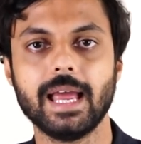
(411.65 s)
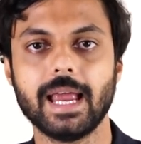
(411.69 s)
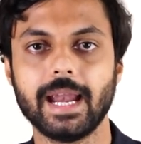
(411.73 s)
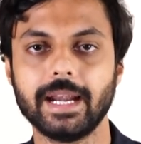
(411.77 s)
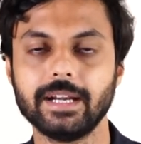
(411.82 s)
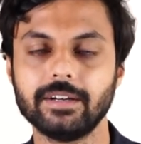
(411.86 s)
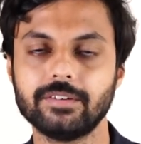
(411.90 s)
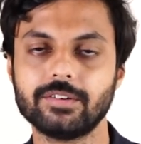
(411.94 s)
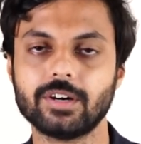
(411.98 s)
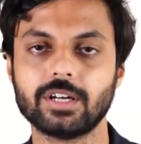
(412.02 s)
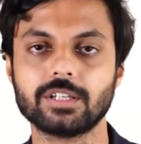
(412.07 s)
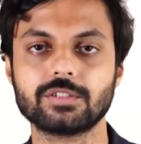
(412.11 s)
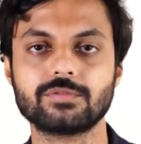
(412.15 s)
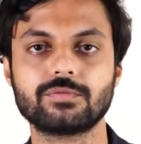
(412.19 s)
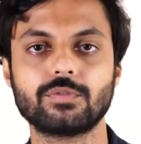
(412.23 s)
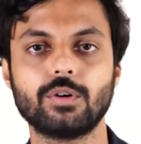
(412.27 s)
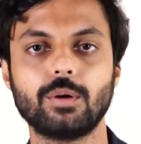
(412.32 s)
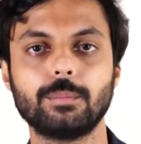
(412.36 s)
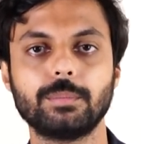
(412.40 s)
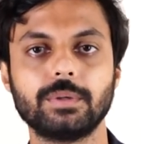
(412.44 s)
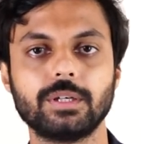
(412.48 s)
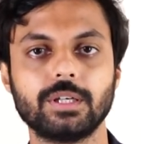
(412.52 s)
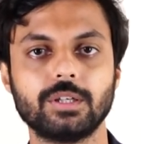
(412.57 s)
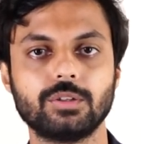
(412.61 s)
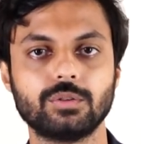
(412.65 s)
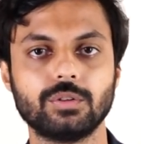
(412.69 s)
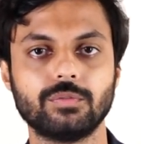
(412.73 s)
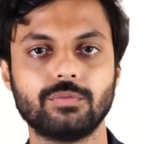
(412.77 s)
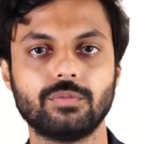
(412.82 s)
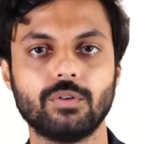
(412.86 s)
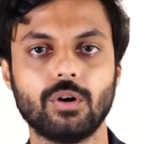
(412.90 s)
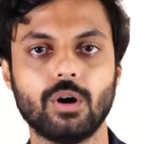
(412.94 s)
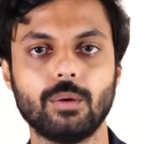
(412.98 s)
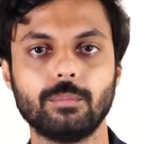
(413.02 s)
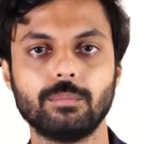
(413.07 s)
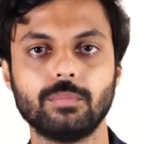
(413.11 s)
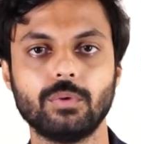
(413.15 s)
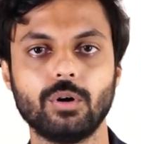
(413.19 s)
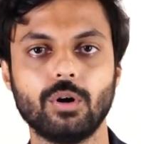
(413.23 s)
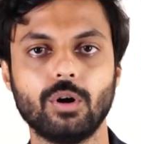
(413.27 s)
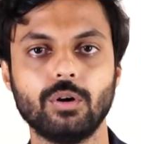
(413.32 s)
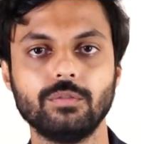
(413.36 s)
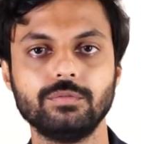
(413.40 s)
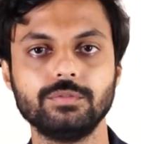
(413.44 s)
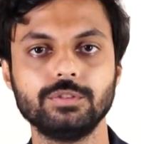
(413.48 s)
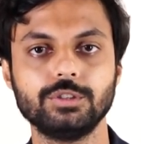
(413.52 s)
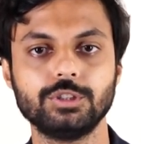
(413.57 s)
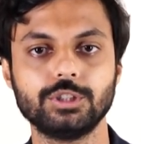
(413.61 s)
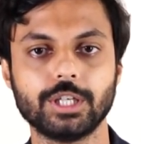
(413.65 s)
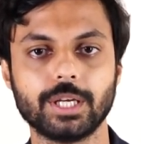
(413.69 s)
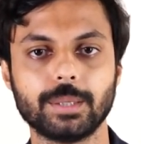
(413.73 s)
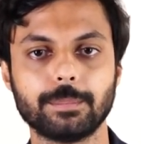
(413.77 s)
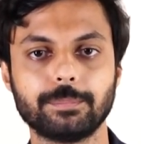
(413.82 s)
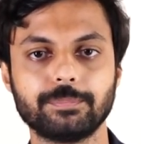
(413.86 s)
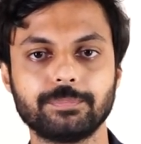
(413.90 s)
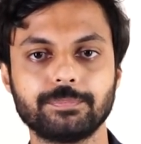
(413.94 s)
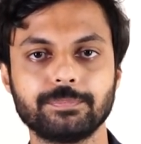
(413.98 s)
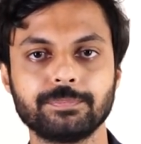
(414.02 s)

and transformed into the form of shape.